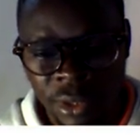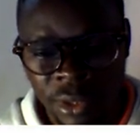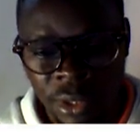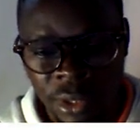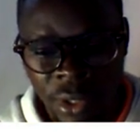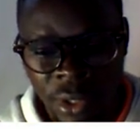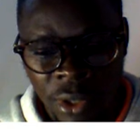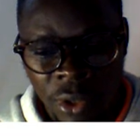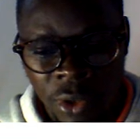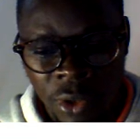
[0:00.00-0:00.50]

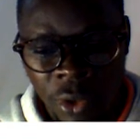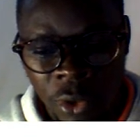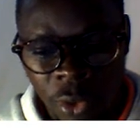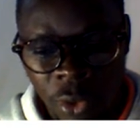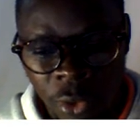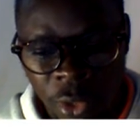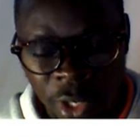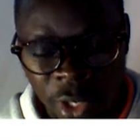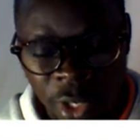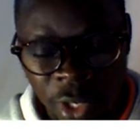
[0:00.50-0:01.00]
or your
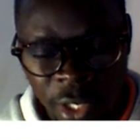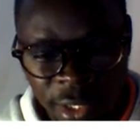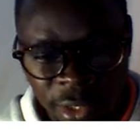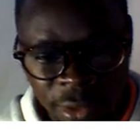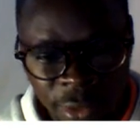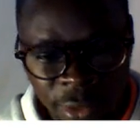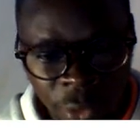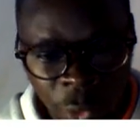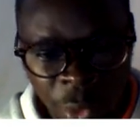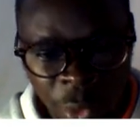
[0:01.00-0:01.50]

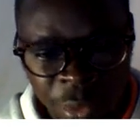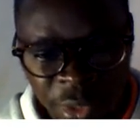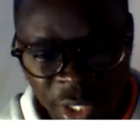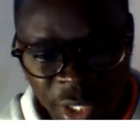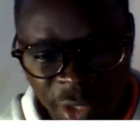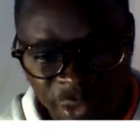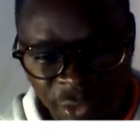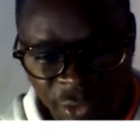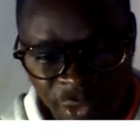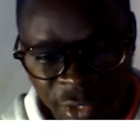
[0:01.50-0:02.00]
website
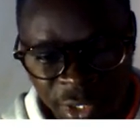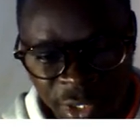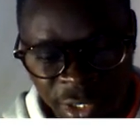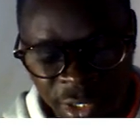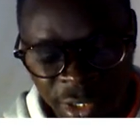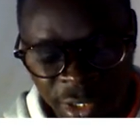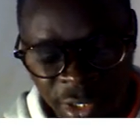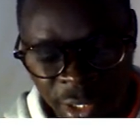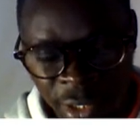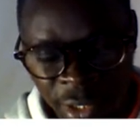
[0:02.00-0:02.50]

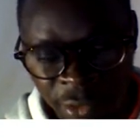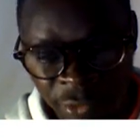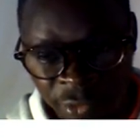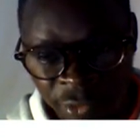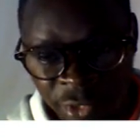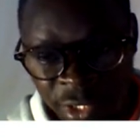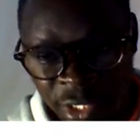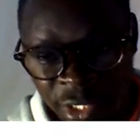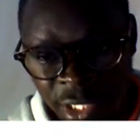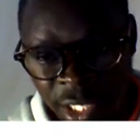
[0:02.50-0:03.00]

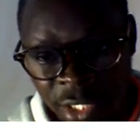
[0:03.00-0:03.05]
visitors